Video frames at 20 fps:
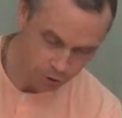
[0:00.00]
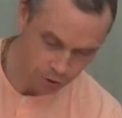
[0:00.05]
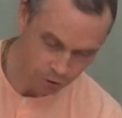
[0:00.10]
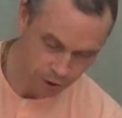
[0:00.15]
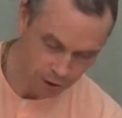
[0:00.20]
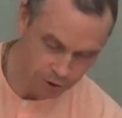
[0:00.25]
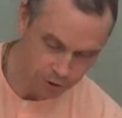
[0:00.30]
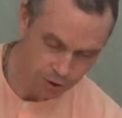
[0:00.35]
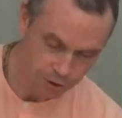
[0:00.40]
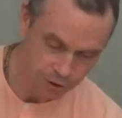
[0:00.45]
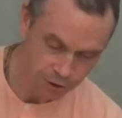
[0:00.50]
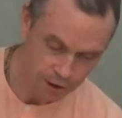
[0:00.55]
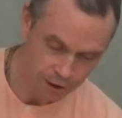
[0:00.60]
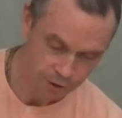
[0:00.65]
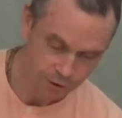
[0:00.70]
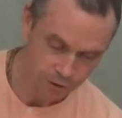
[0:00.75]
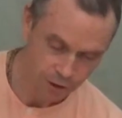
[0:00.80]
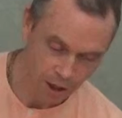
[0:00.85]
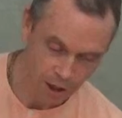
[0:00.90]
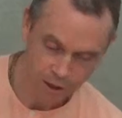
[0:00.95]

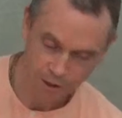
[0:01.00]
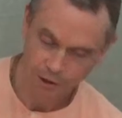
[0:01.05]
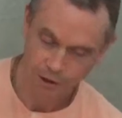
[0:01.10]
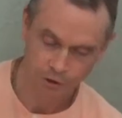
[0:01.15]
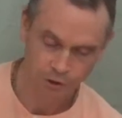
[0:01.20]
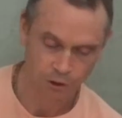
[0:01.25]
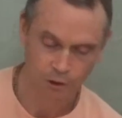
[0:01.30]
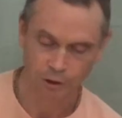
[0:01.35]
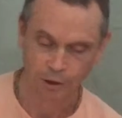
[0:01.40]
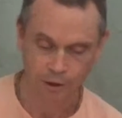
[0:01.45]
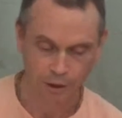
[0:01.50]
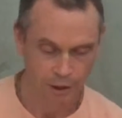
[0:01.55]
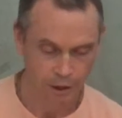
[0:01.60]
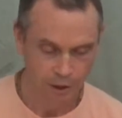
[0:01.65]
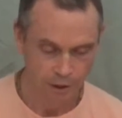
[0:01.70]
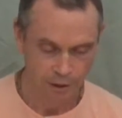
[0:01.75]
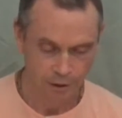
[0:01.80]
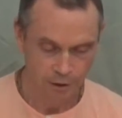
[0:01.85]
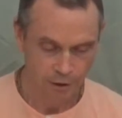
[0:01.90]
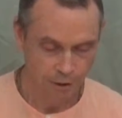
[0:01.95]
transcendental knowledge,
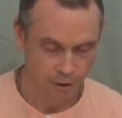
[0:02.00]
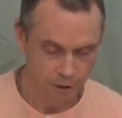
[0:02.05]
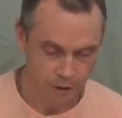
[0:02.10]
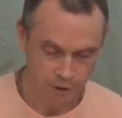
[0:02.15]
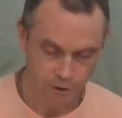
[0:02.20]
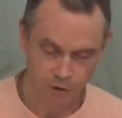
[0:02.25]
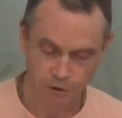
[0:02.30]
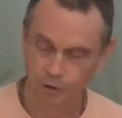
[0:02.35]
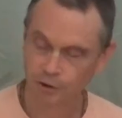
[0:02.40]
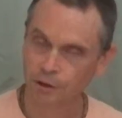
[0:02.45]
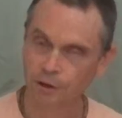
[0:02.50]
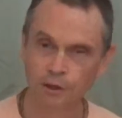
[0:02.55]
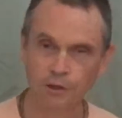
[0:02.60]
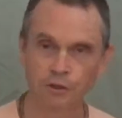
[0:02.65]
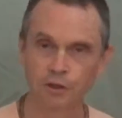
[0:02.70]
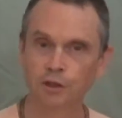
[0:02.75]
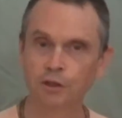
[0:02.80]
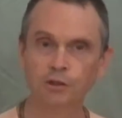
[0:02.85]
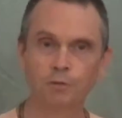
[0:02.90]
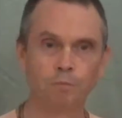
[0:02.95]
it
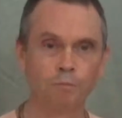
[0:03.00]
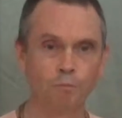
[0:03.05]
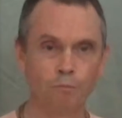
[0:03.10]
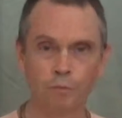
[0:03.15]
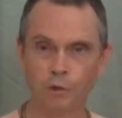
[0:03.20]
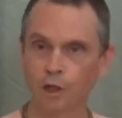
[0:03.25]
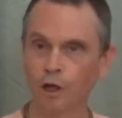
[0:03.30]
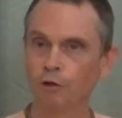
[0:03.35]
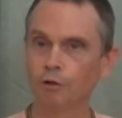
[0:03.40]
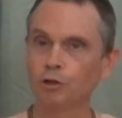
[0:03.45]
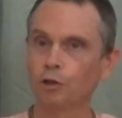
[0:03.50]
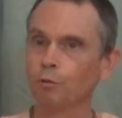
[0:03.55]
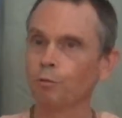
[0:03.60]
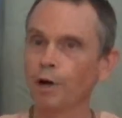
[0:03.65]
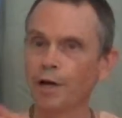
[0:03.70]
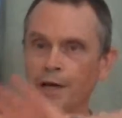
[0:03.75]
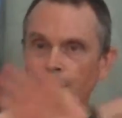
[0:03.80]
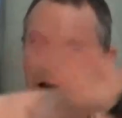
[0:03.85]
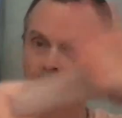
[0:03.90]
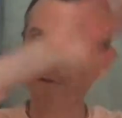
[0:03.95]
just blows
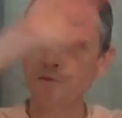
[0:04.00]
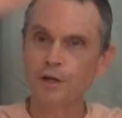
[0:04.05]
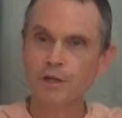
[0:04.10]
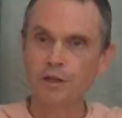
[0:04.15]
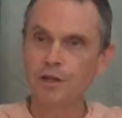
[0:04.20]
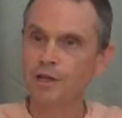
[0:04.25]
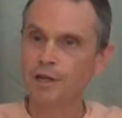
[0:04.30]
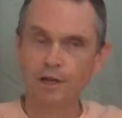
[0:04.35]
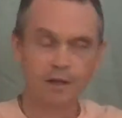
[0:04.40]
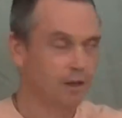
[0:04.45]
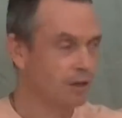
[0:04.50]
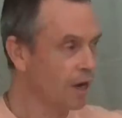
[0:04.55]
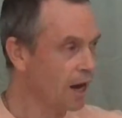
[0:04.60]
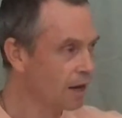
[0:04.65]
away everything